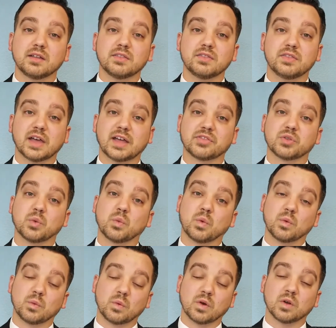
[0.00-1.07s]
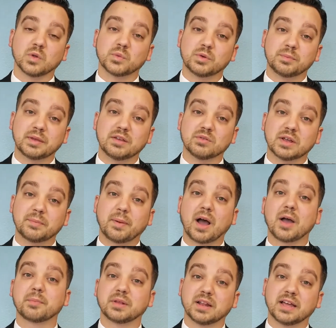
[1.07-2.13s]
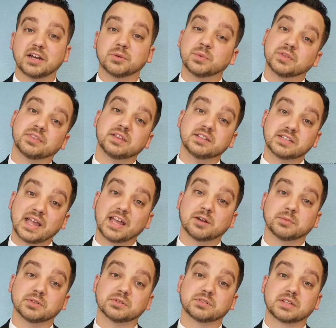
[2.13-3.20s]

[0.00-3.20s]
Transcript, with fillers: that the world would be repopulated with these animals.